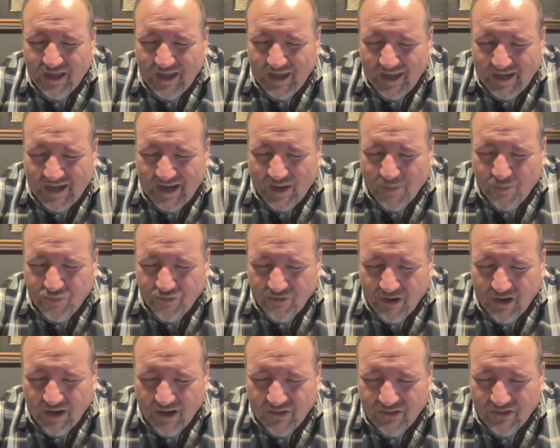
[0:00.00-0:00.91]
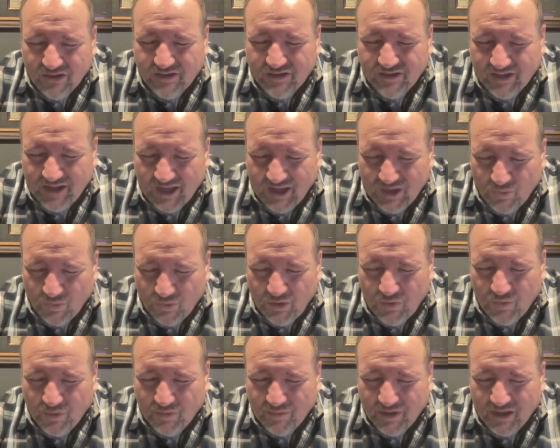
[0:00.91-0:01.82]
And I pray that today we
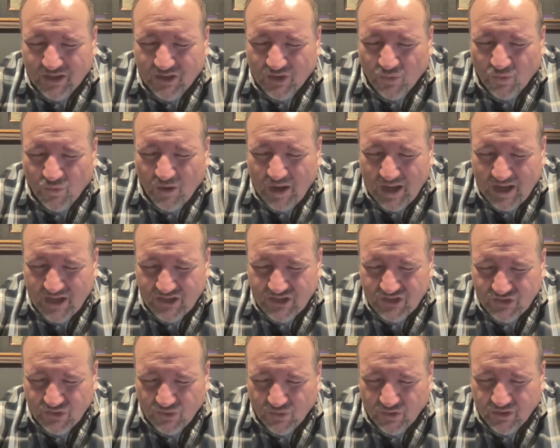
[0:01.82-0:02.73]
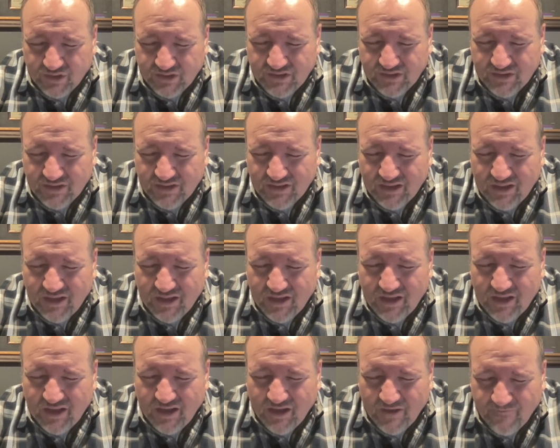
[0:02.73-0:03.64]
would make the wise choice
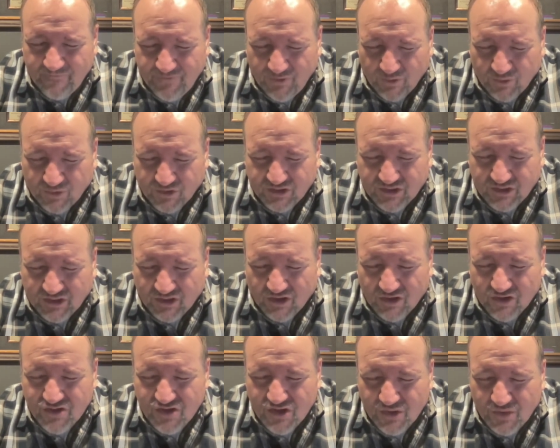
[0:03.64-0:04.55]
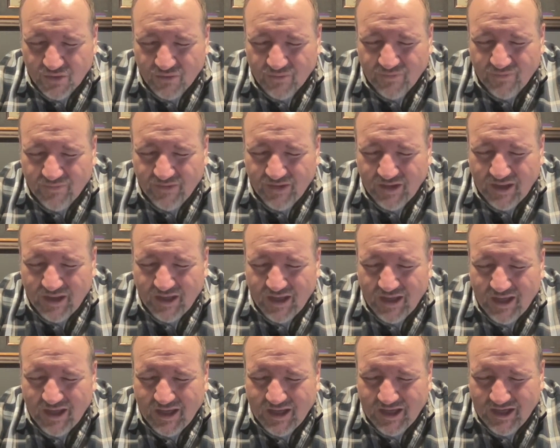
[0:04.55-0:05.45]
of focusing on you.
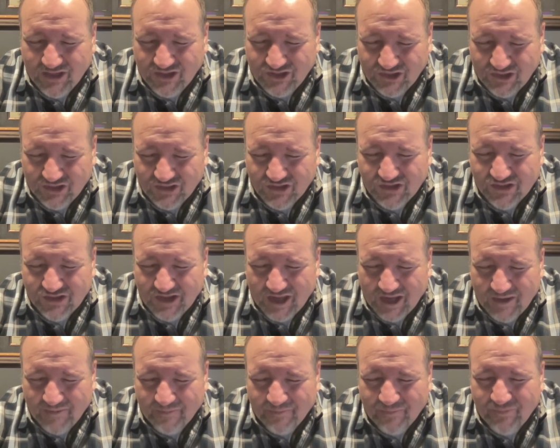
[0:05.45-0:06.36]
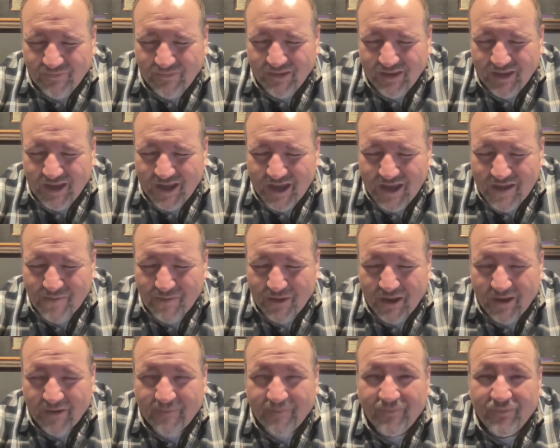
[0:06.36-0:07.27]
In Jesus' name,
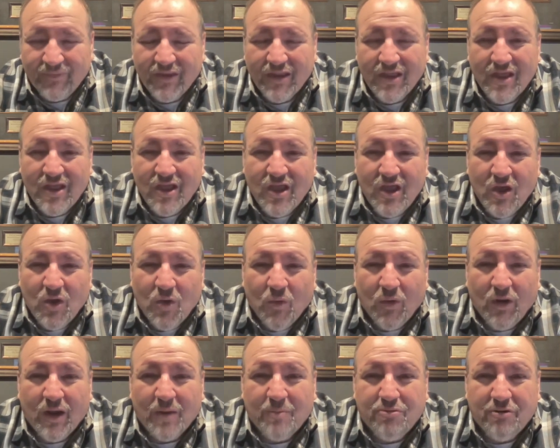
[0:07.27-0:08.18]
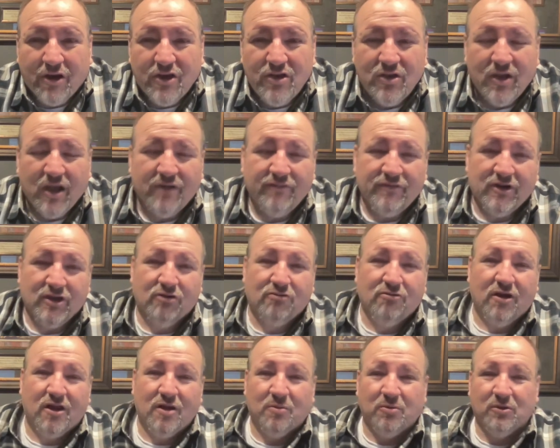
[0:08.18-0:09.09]
amen. Well, I pray you have an
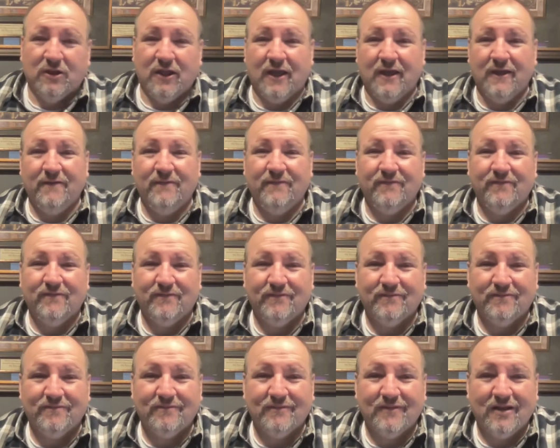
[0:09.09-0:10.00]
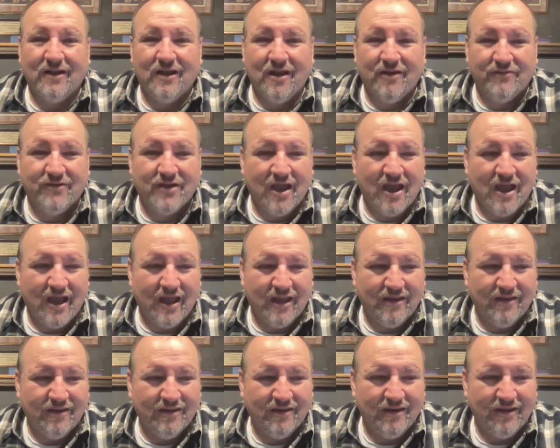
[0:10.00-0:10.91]
incredible day. Love God.
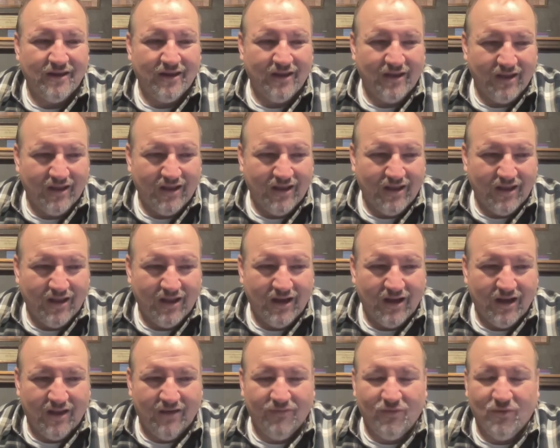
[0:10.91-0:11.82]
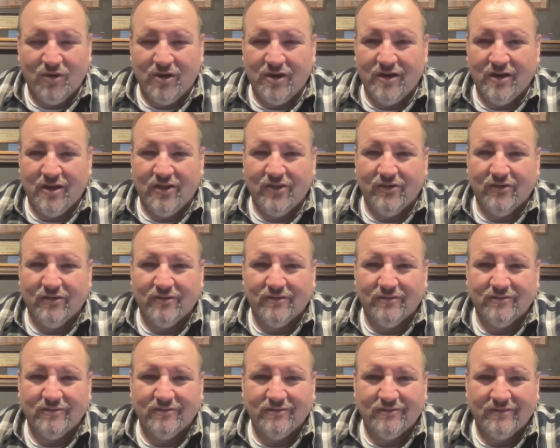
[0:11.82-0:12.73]
Love one another.
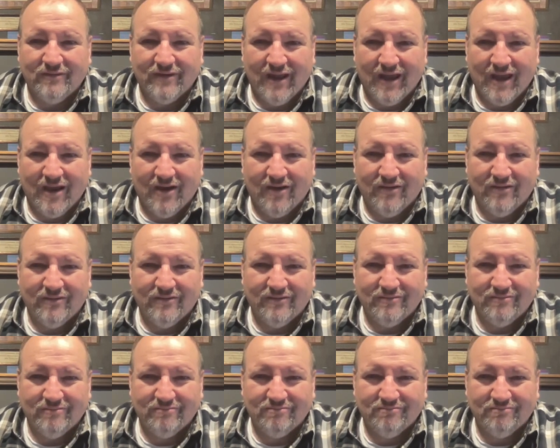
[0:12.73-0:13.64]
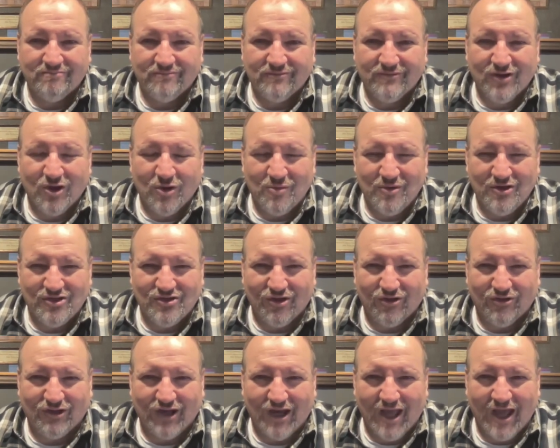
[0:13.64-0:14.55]
Now, go be
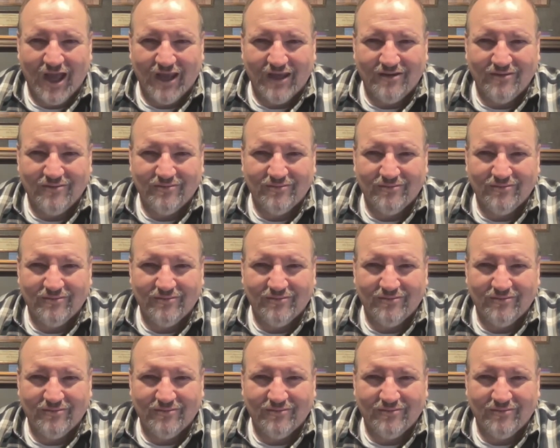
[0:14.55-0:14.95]
salt and light.